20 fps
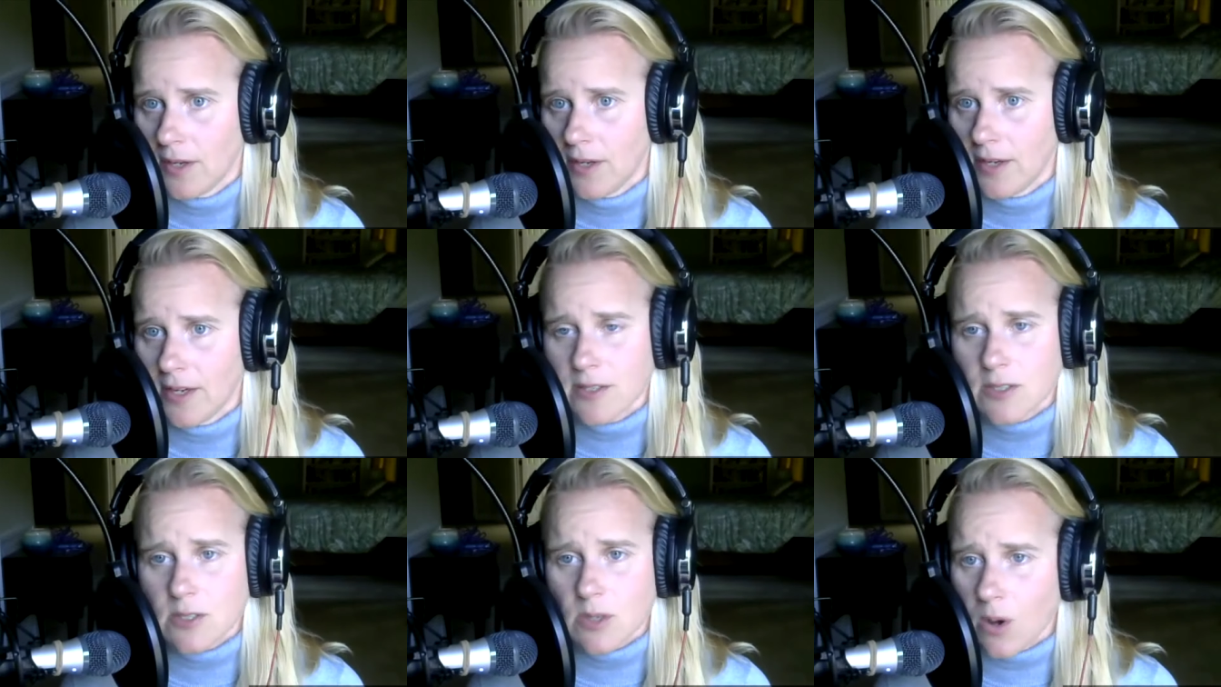
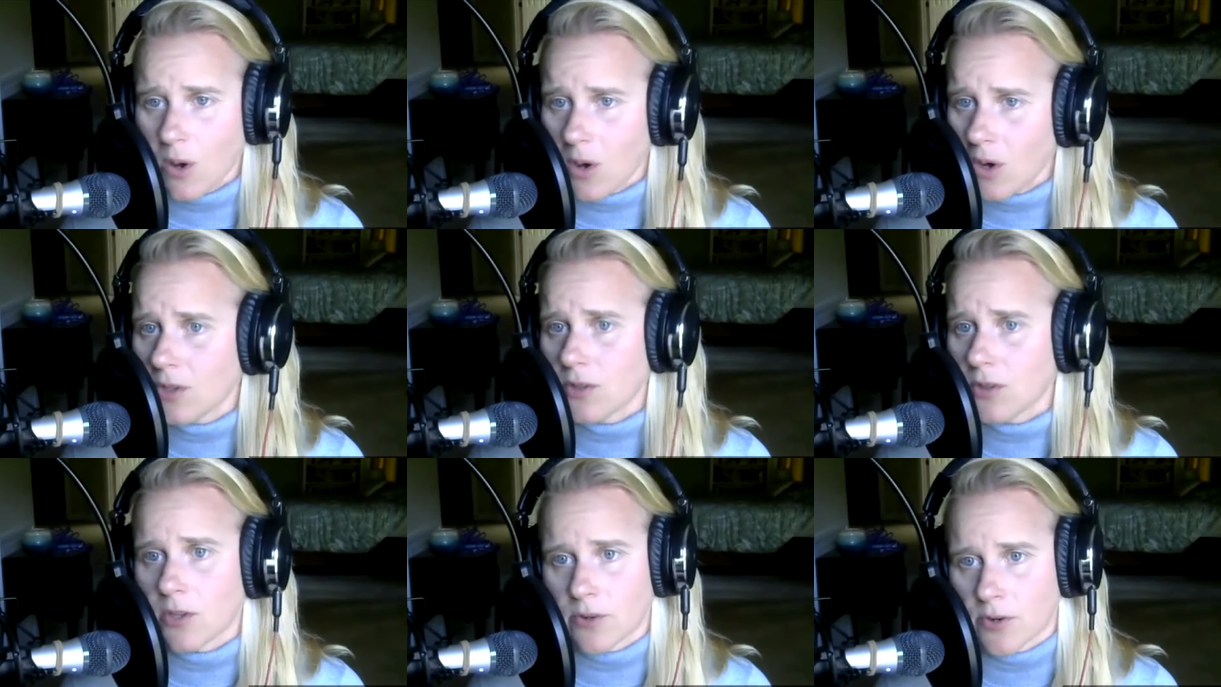It's
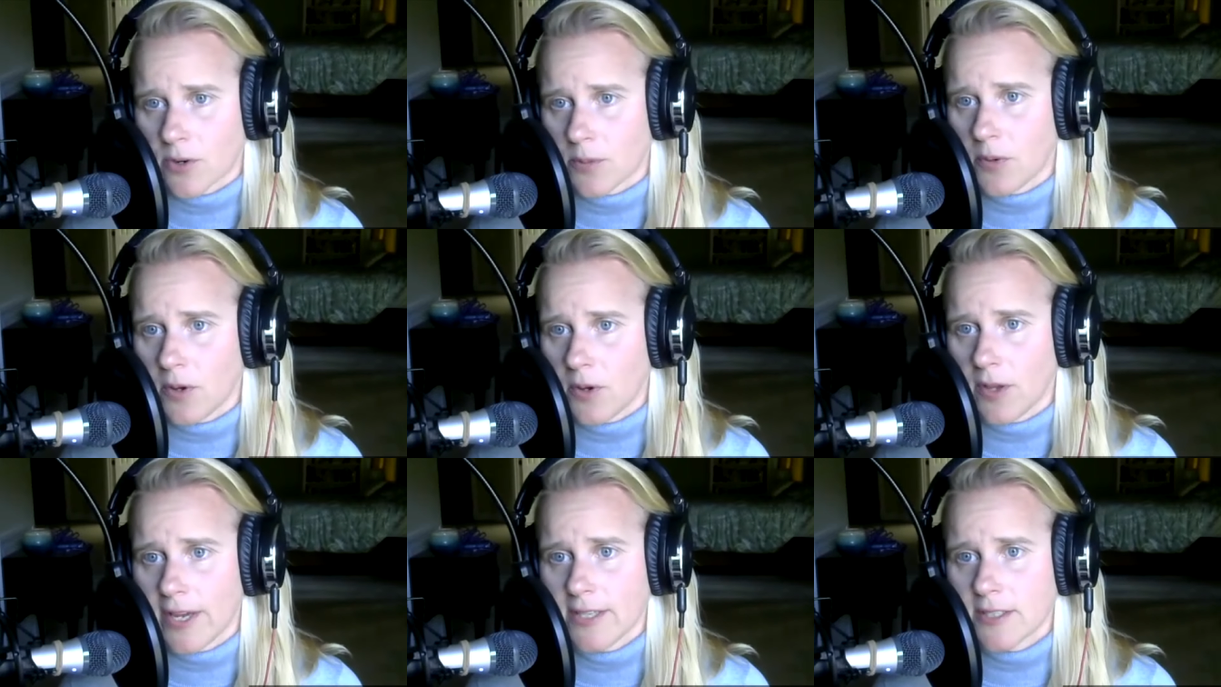all
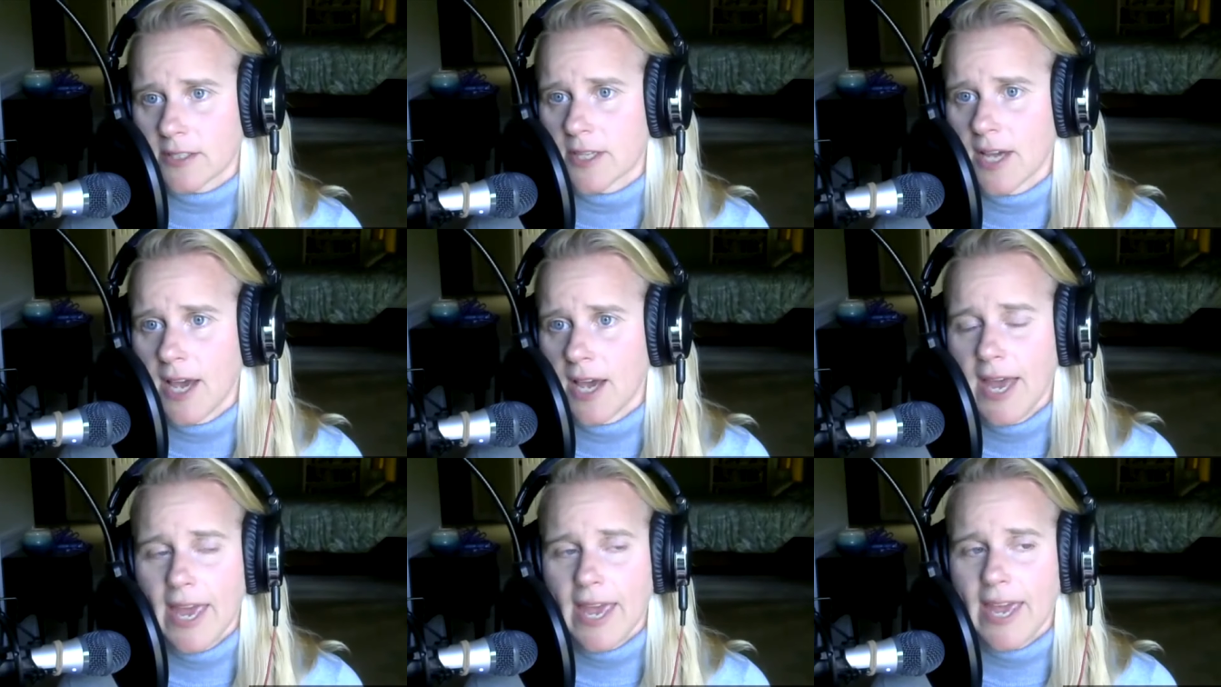learnable. It's,
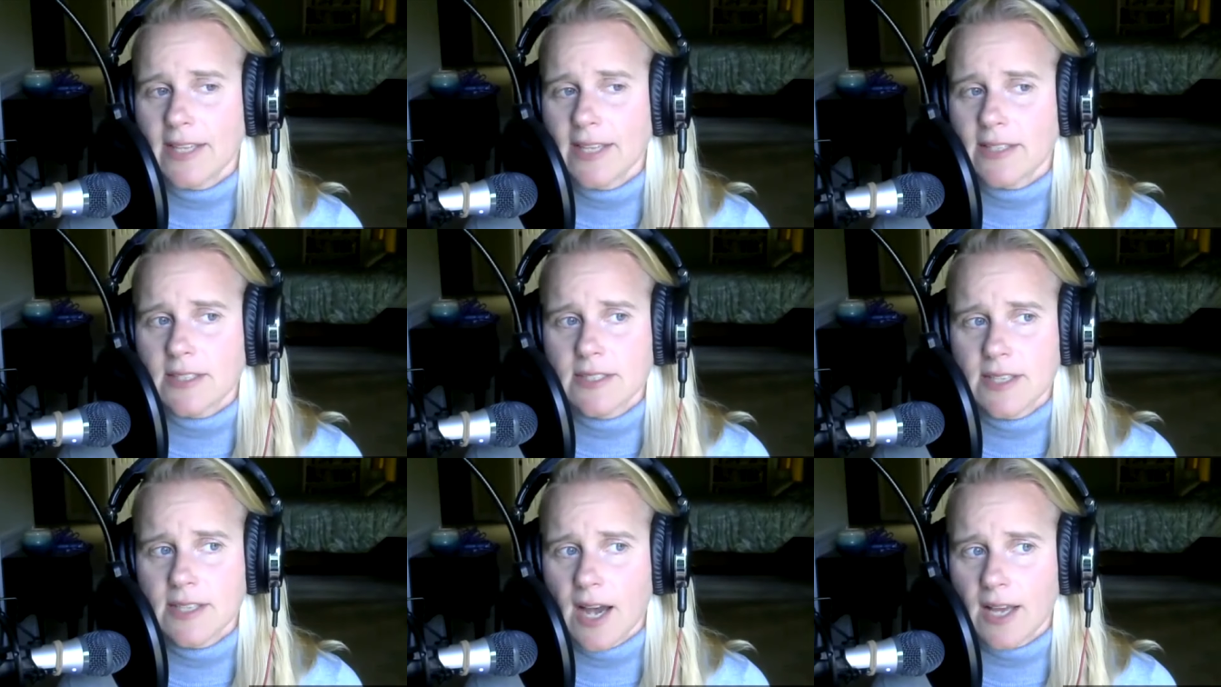
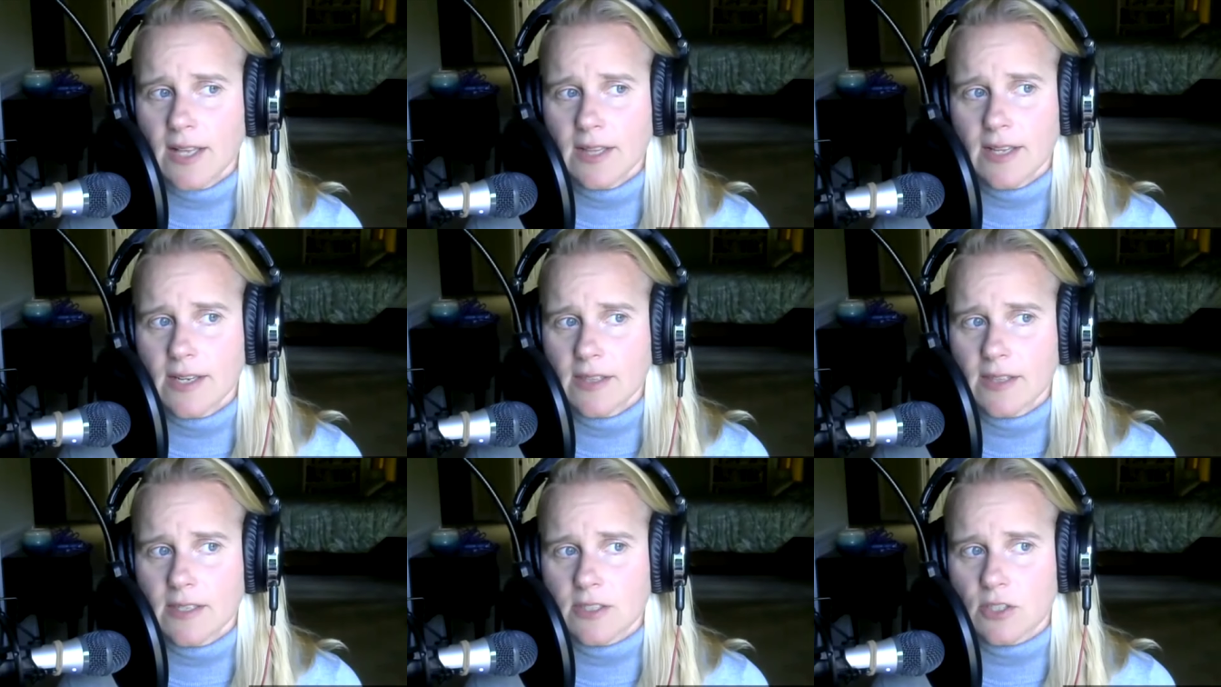it's not
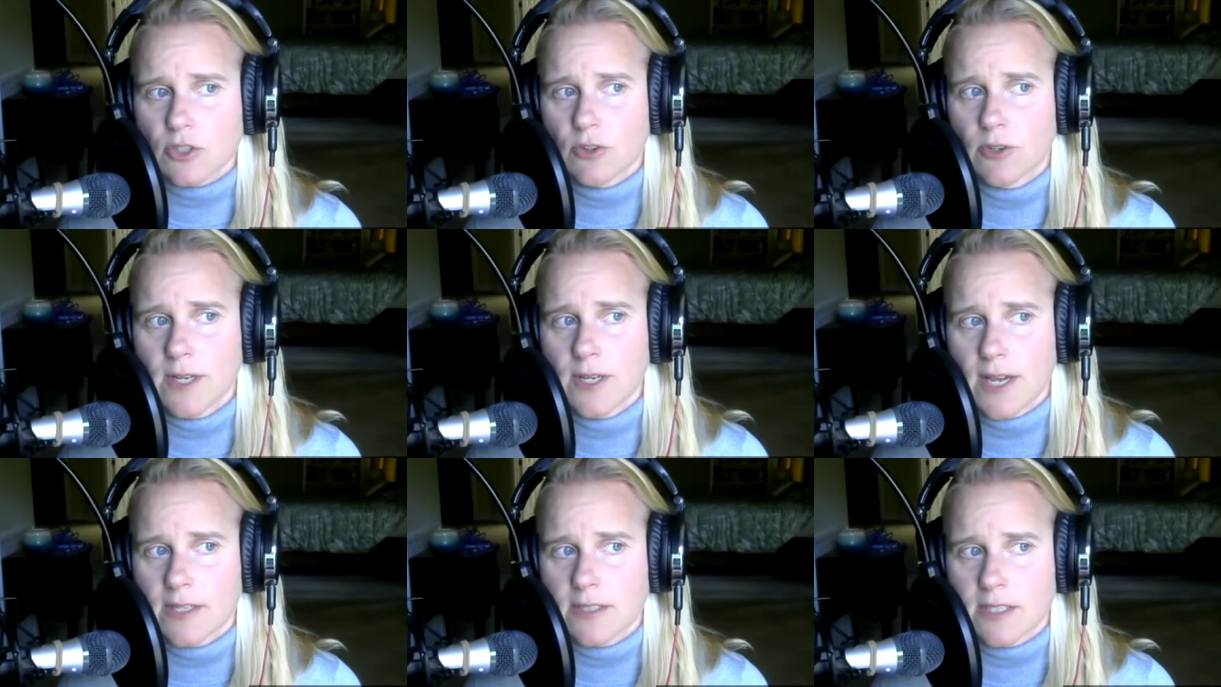like this
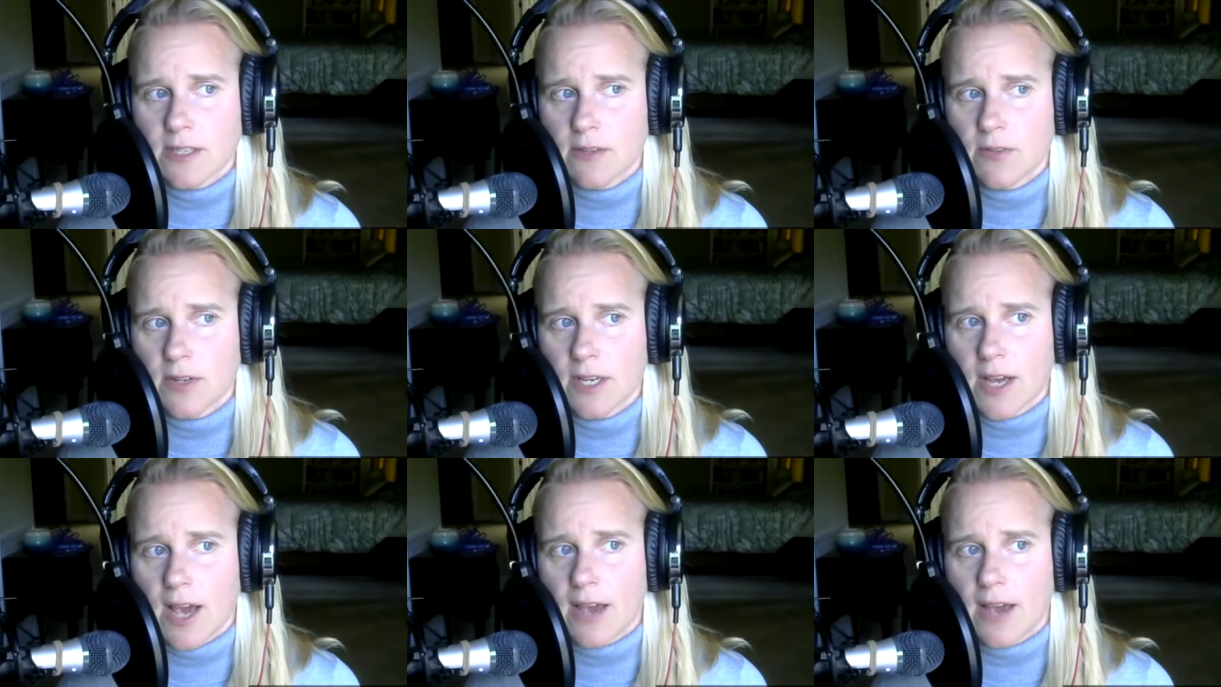creativity.